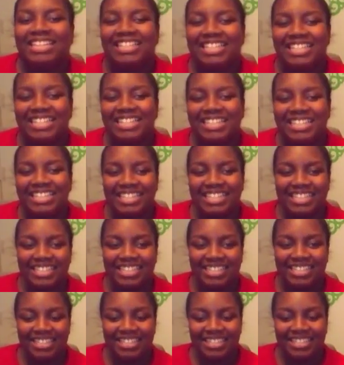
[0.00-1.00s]

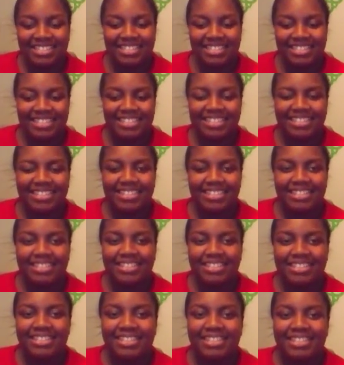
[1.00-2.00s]

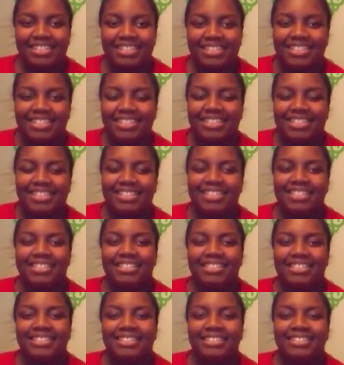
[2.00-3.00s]

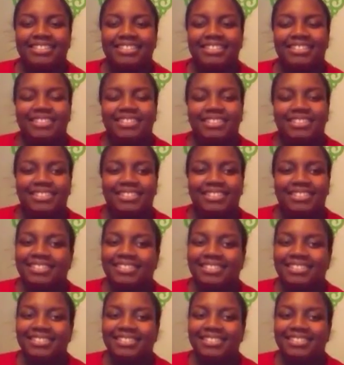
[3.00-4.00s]

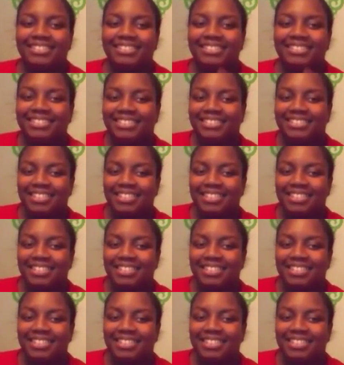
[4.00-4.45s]
This person isn't speaking.